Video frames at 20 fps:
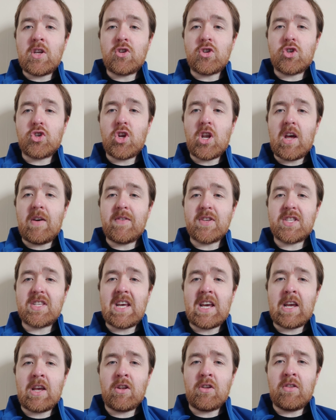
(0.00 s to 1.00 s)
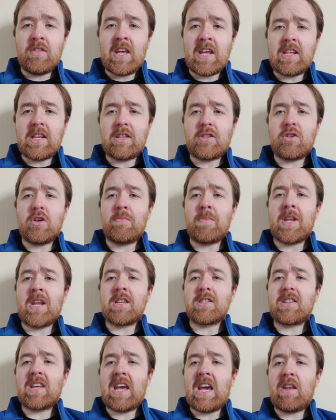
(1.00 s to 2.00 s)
Rangers should have a second in 92 minutes.